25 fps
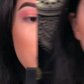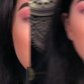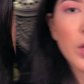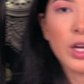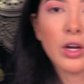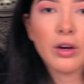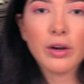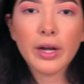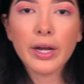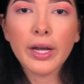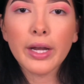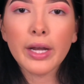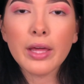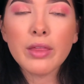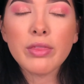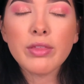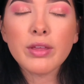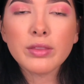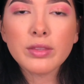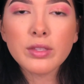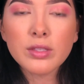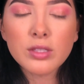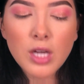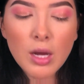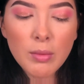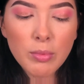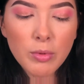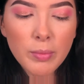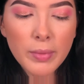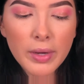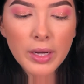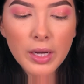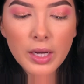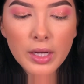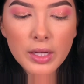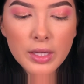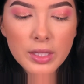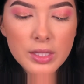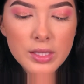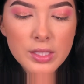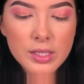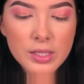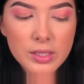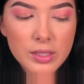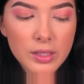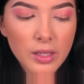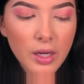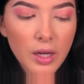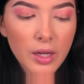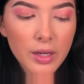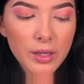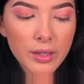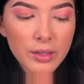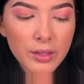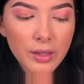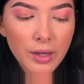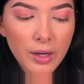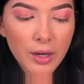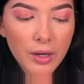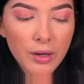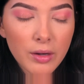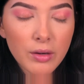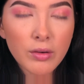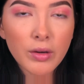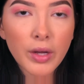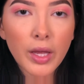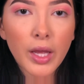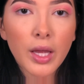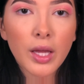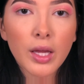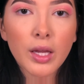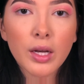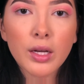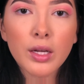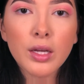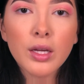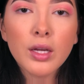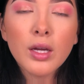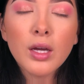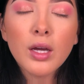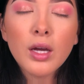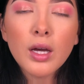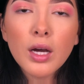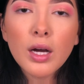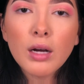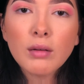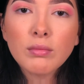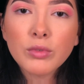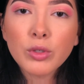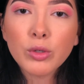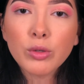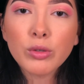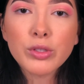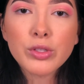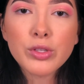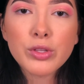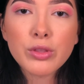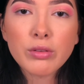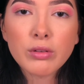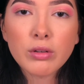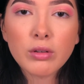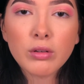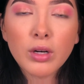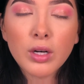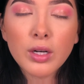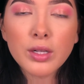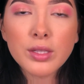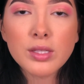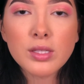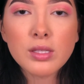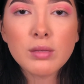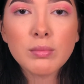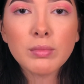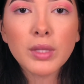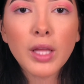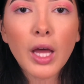Alright, I think the top of my eye is done now, and I'm going to throw on some